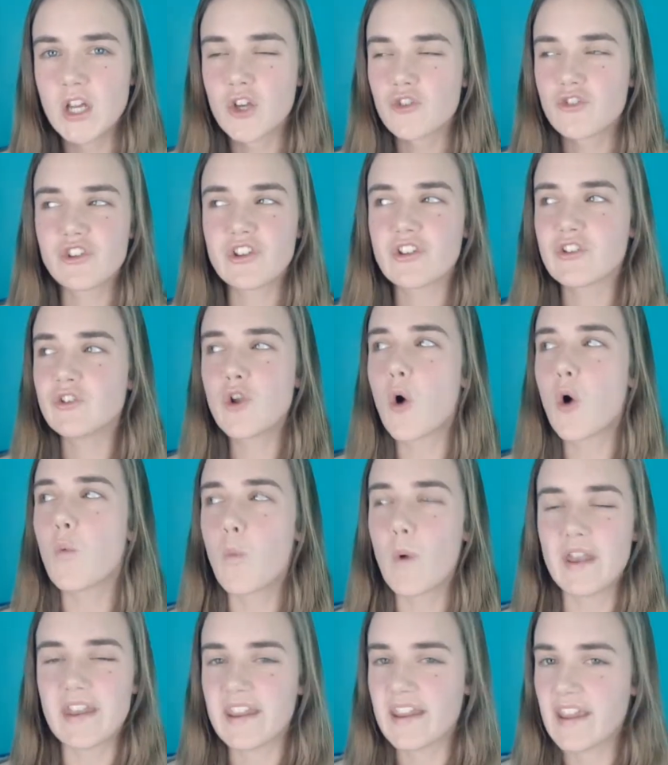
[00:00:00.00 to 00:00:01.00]
she's not
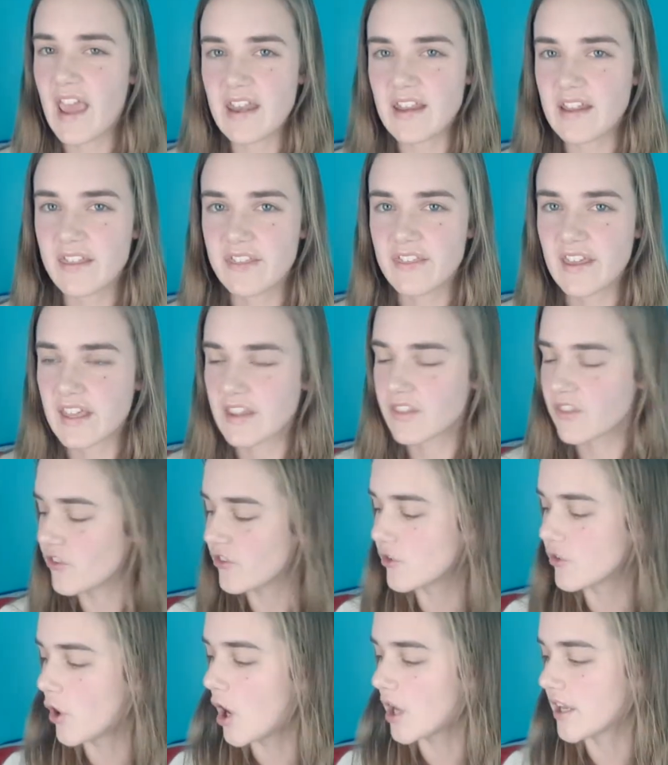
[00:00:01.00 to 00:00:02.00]
winning anything
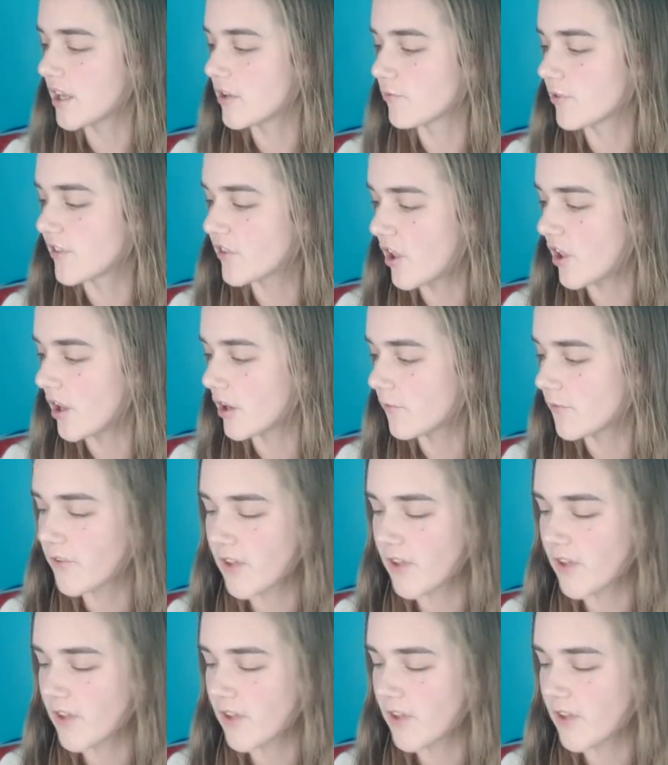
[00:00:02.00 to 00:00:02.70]
that's not an unreturned